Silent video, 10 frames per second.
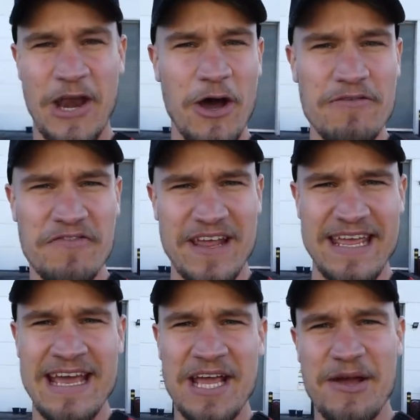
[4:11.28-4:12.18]
and
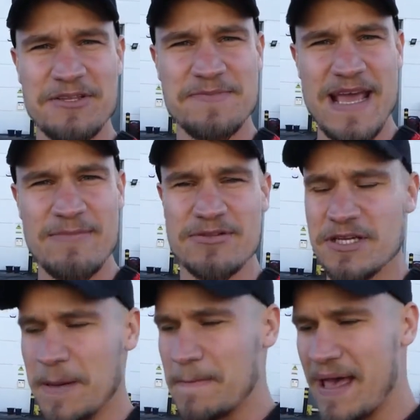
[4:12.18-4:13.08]
hopefully going to be able to
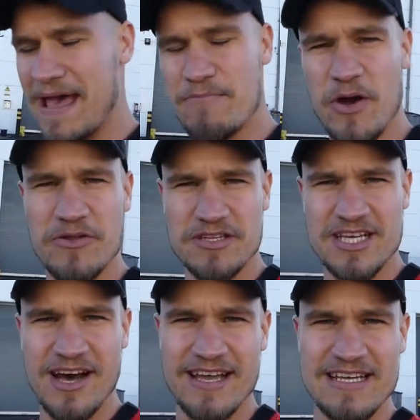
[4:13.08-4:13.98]
compare both
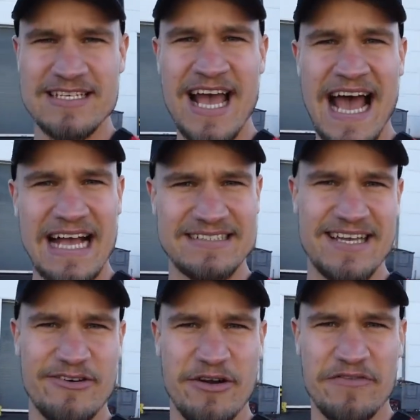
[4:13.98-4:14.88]
tyres as
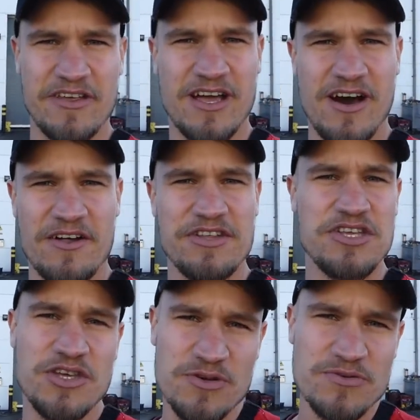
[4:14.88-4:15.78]
they are off the car, the
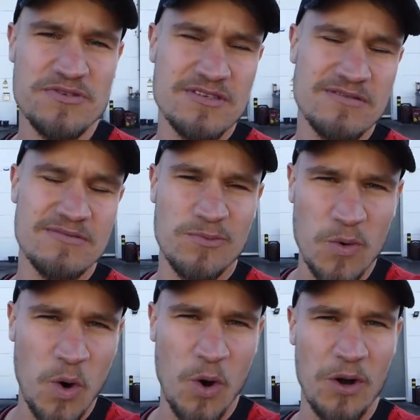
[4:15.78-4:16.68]
used,
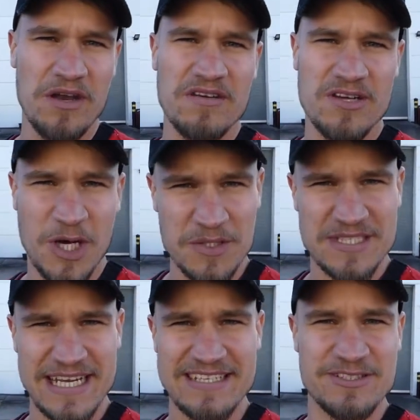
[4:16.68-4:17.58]
worn
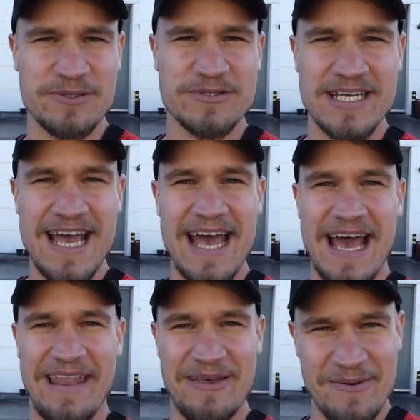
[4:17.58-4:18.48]
Continentals
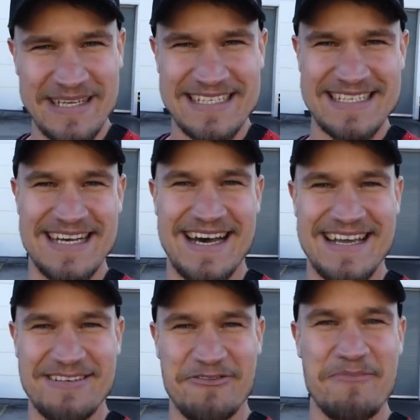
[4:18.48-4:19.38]
and the winter
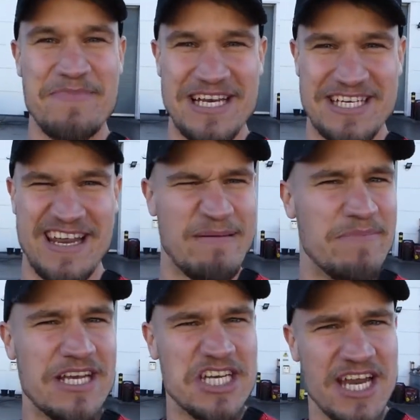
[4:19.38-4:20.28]
tyres from Michelin.
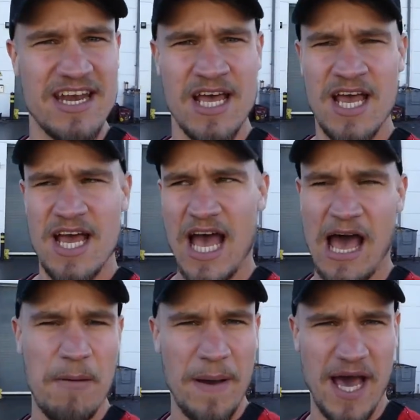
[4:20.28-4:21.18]
Michelin
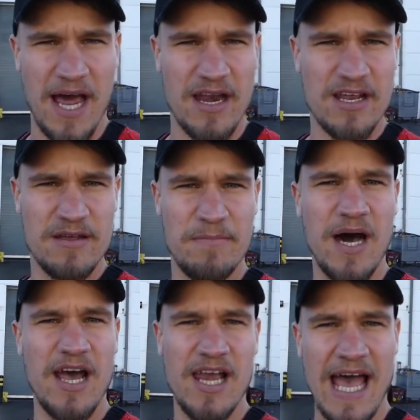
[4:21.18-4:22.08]
Alpin,
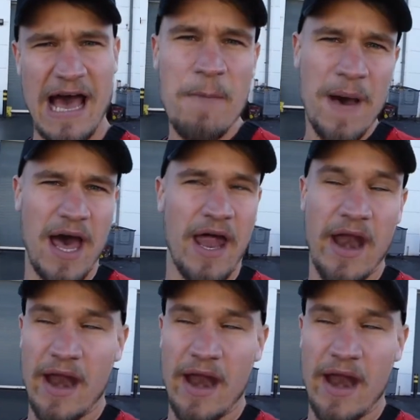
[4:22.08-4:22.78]
Pilot Alpin